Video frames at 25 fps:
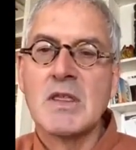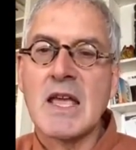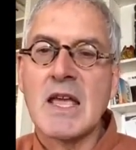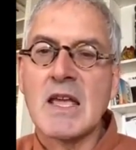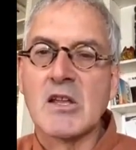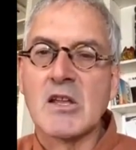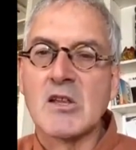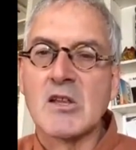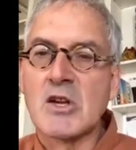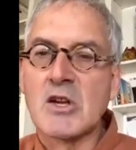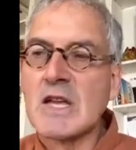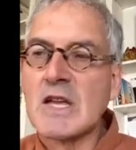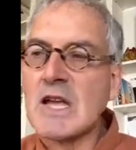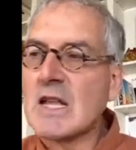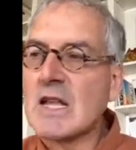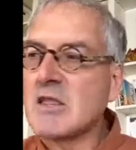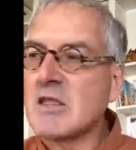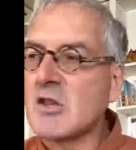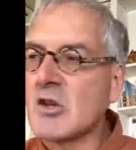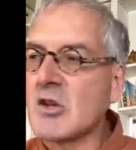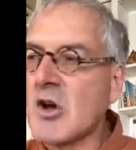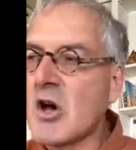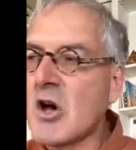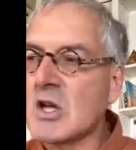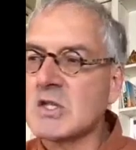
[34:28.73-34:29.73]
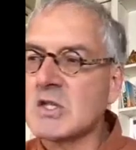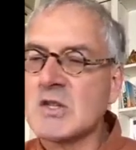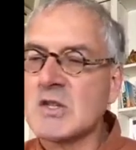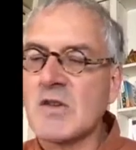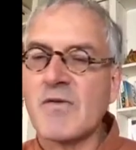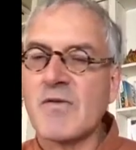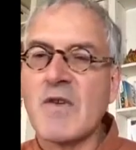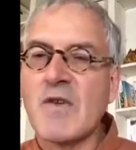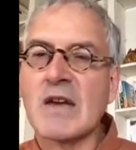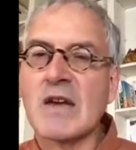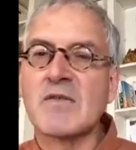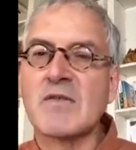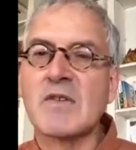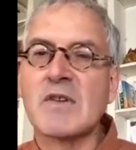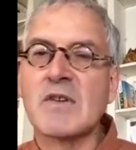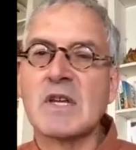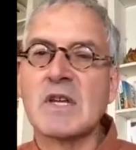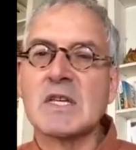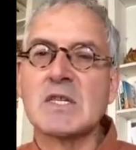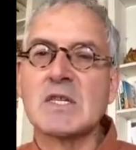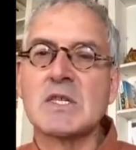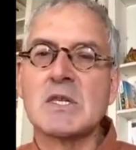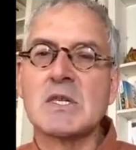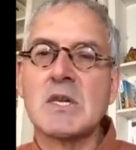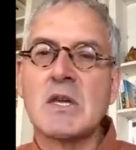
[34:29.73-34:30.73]
They can look at the cost
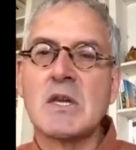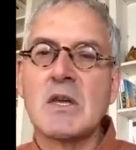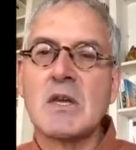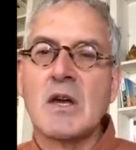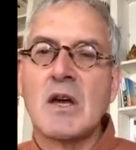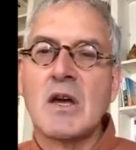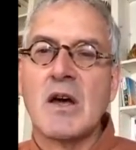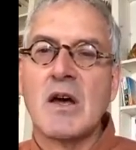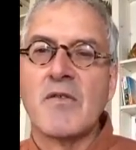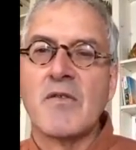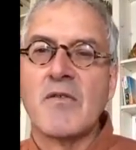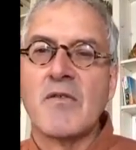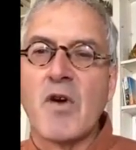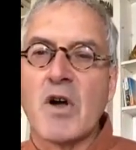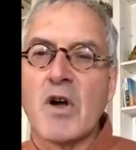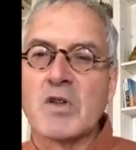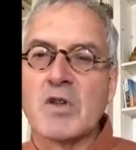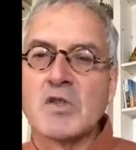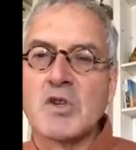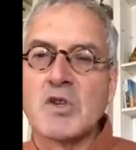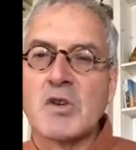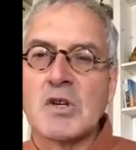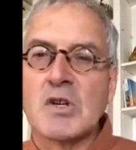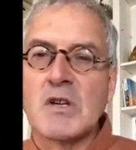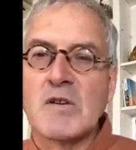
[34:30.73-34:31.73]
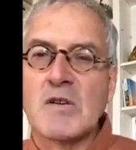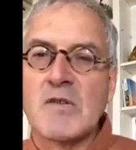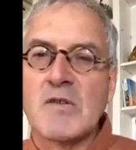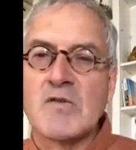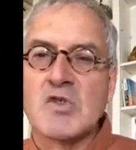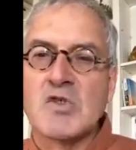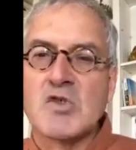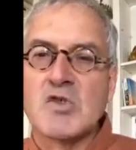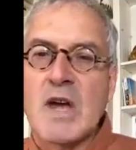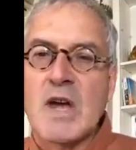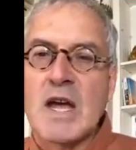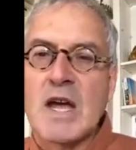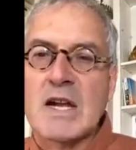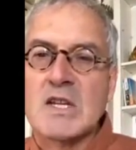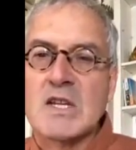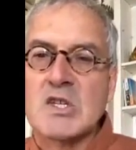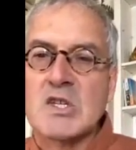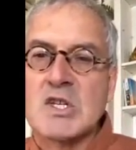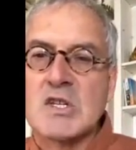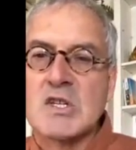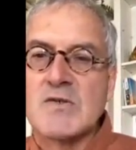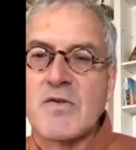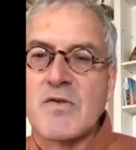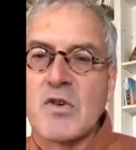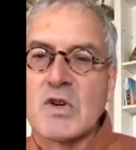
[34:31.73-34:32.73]
effectiveness of alternative
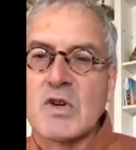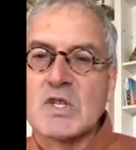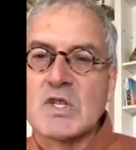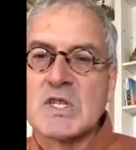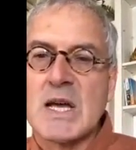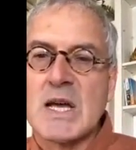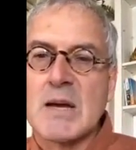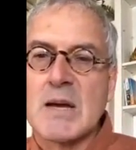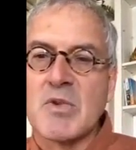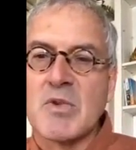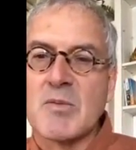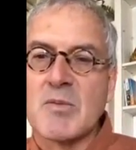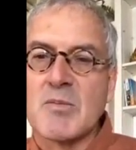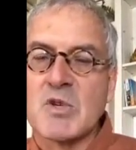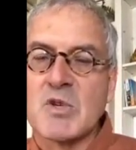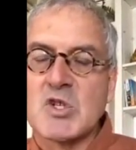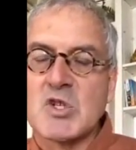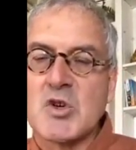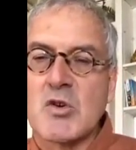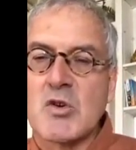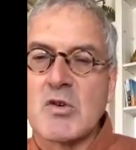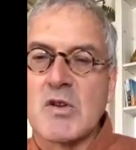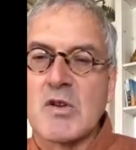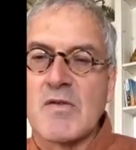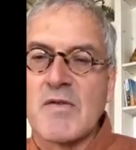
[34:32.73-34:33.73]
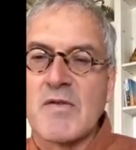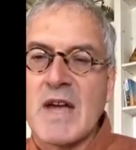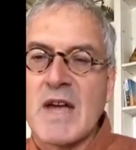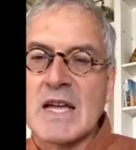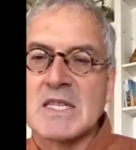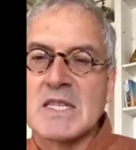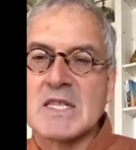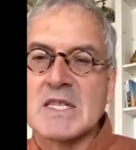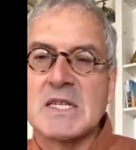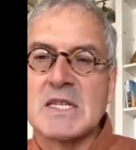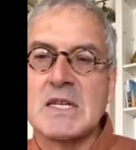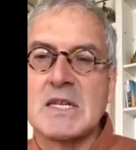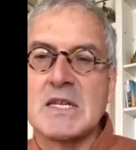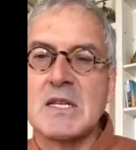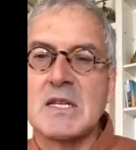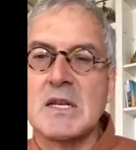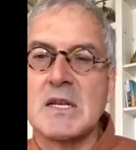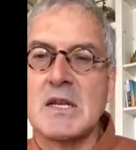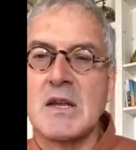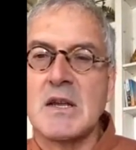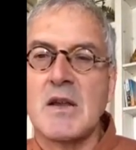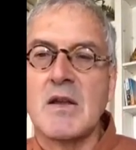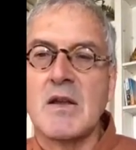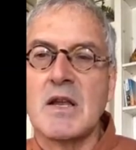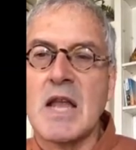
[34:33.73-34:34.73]
strategies, for example, maternal
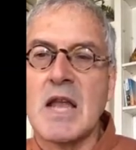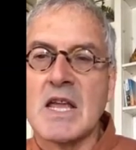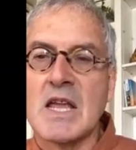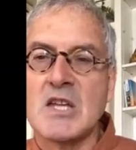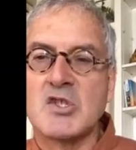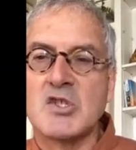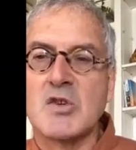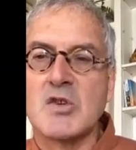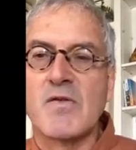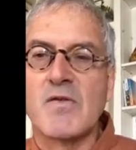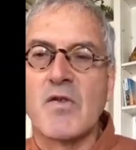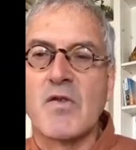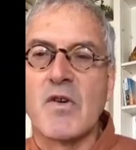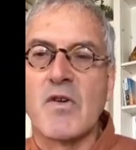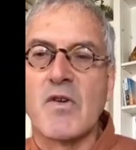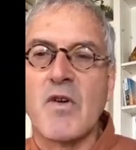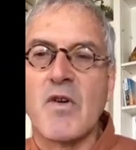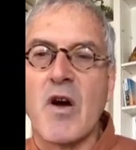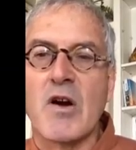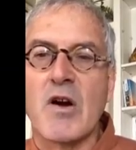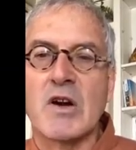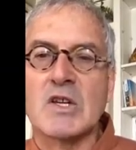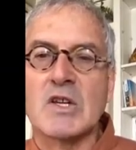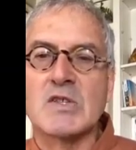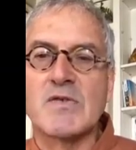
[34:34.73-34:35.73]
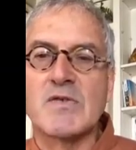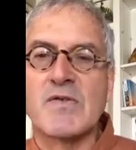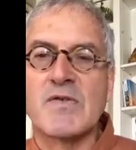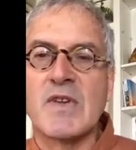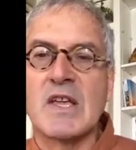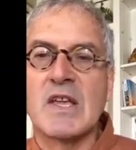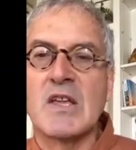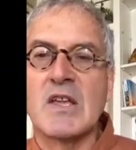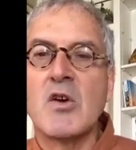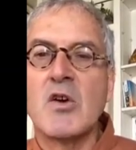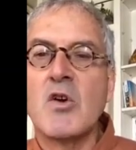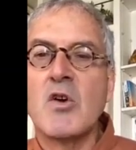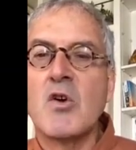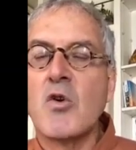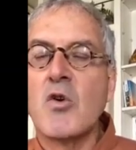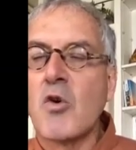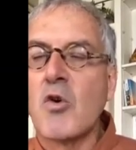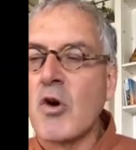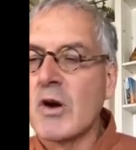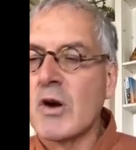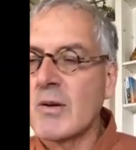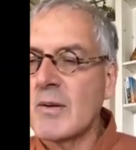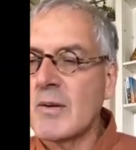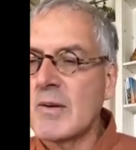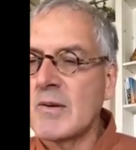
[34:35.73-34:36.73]
vaccination for RSV
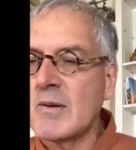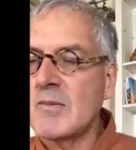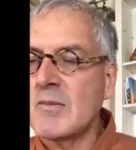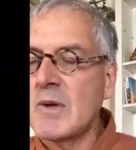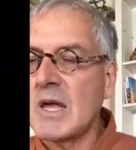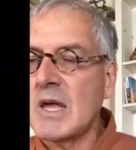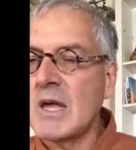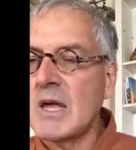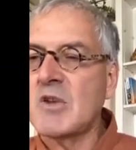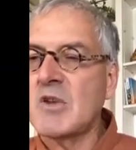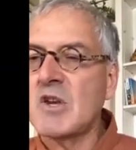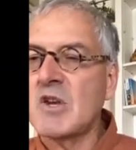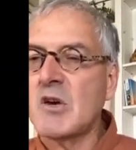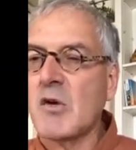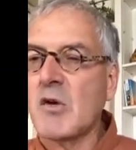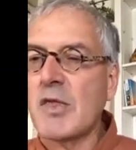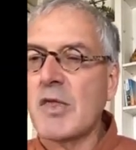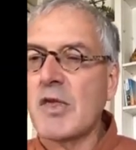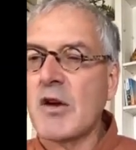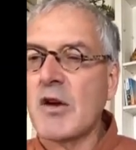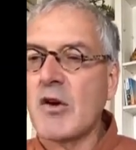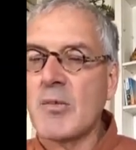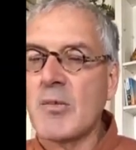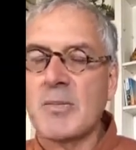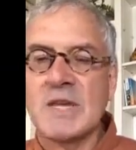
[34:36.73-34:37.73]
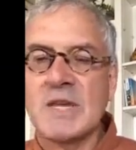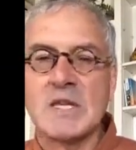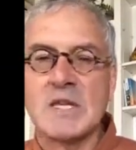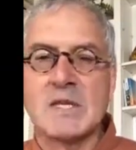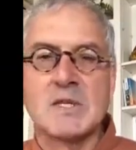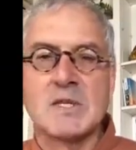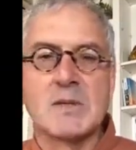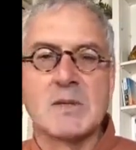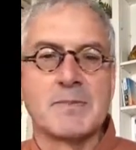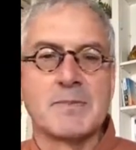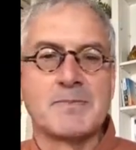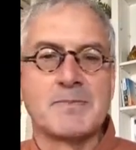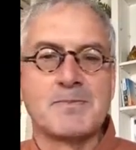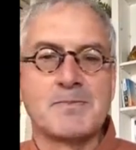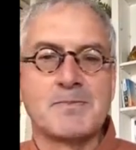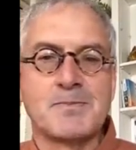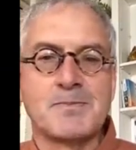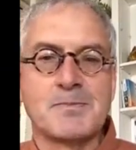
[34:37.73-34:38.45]
or immunotherapies.